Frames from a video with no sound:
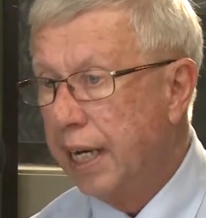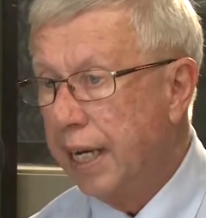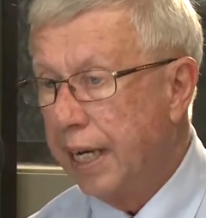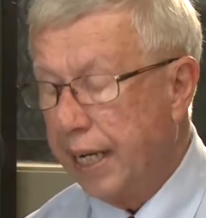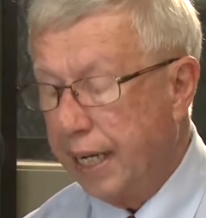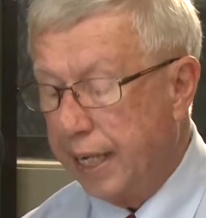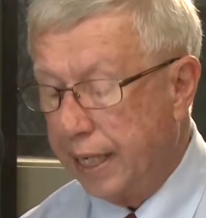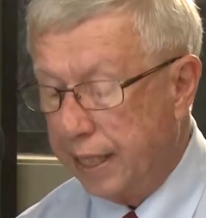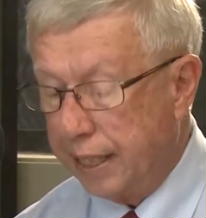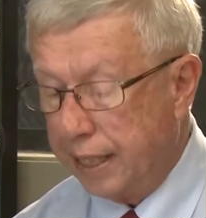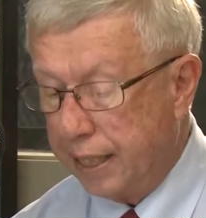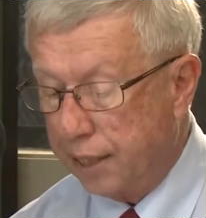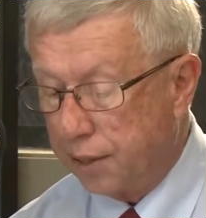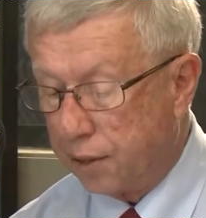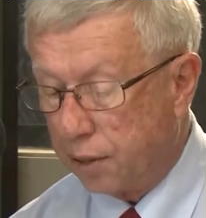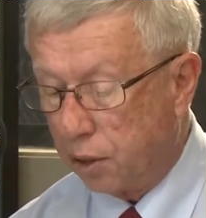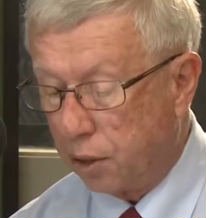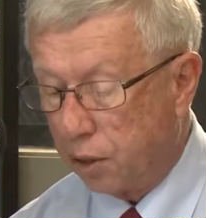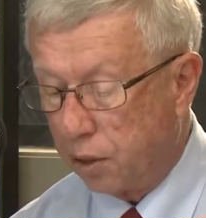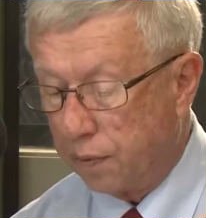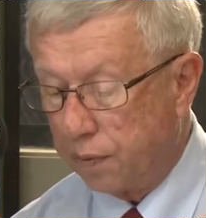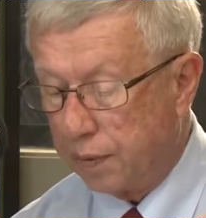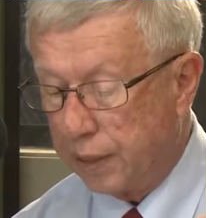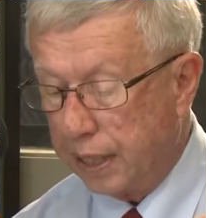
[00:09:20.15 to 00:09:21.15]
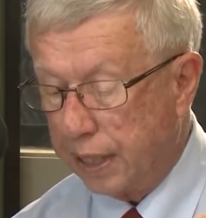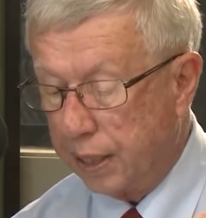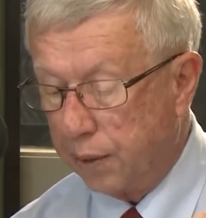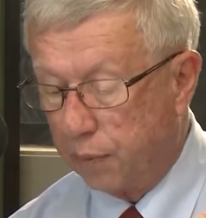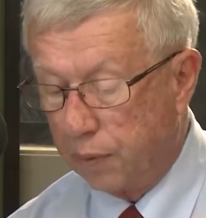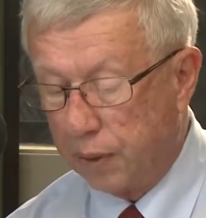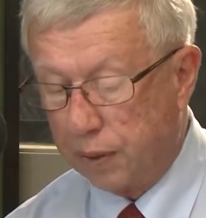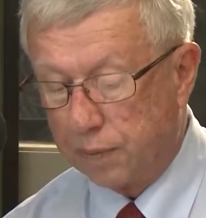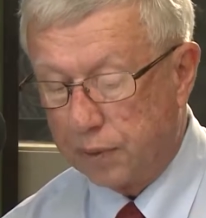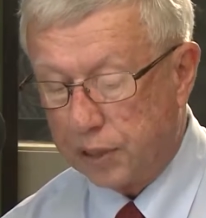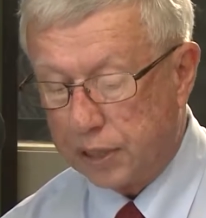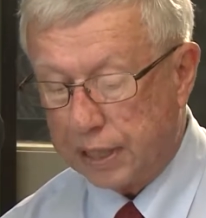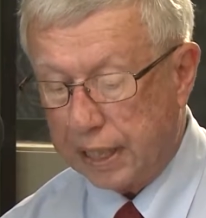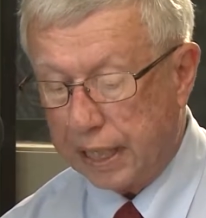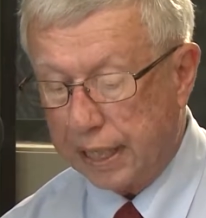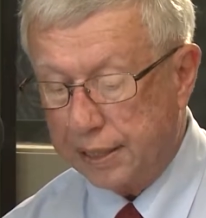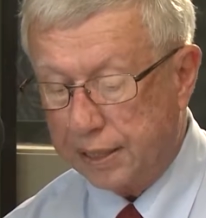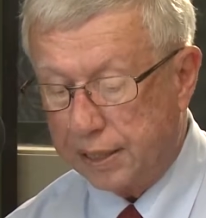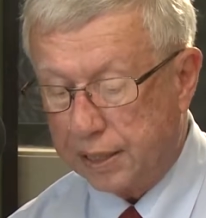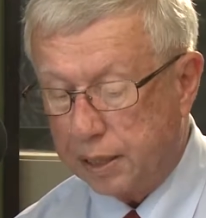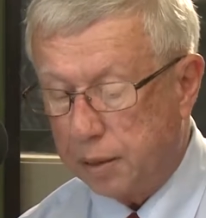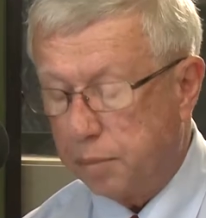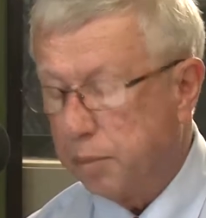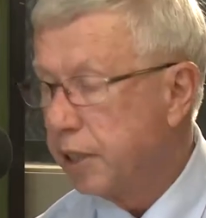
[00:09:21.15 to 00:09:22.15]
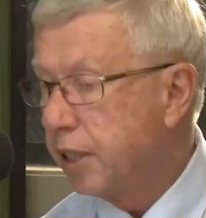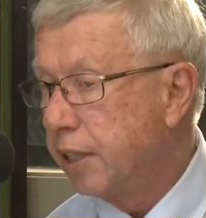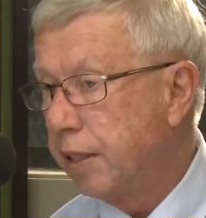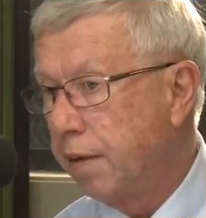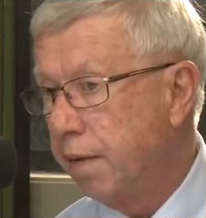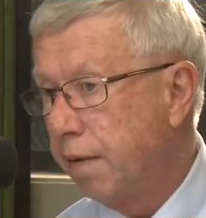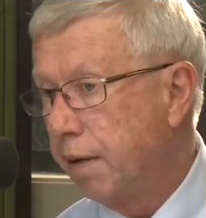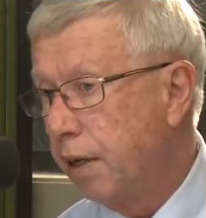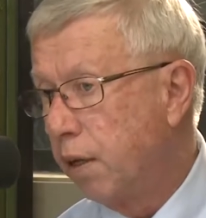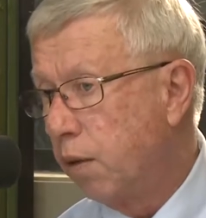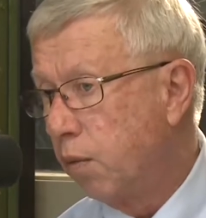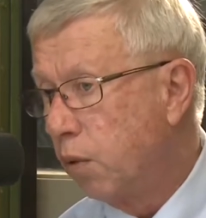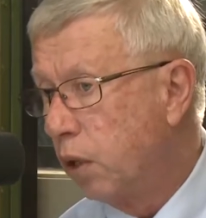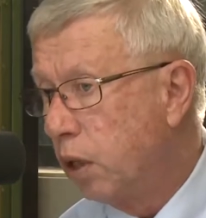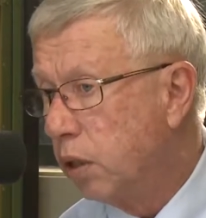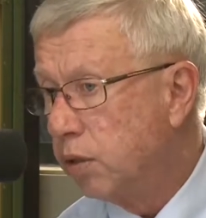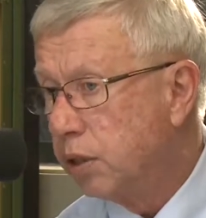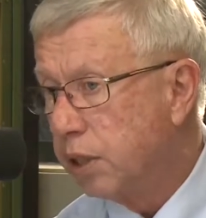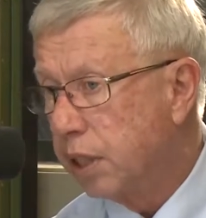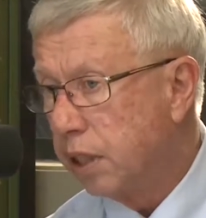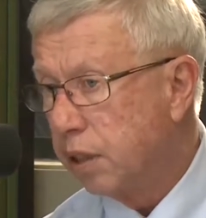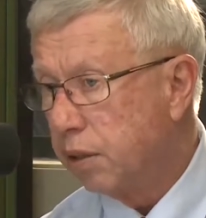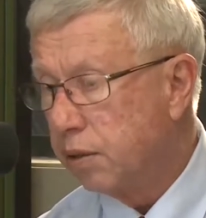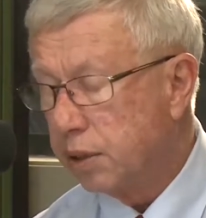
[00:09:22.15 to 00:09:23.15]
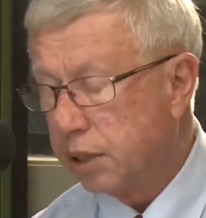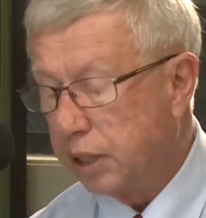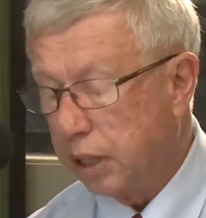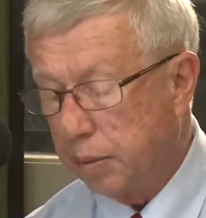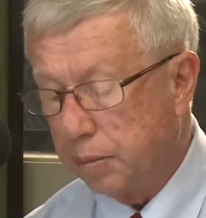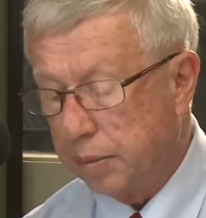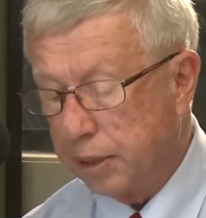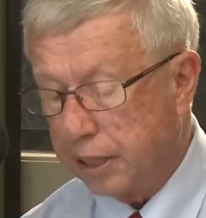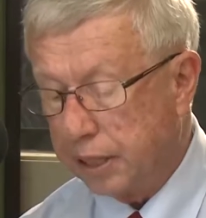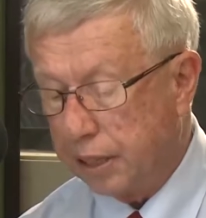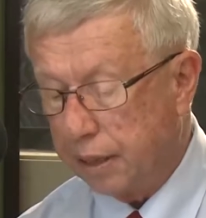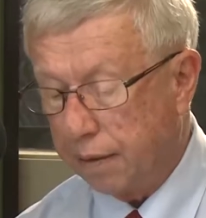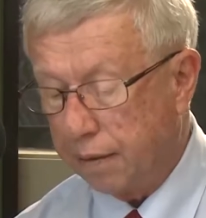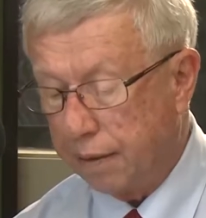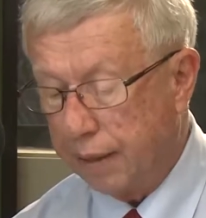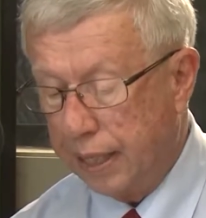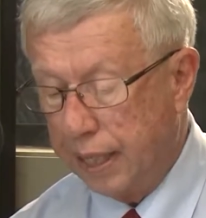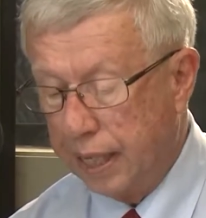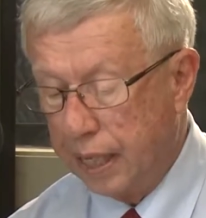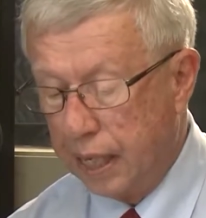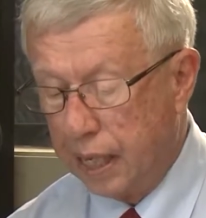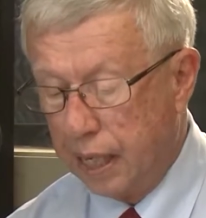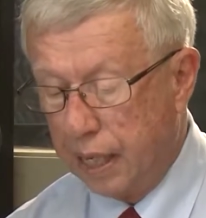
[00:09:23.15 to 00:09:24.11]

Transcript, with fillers: in either the Riverside Cemetery or Rose Hill Cemetery,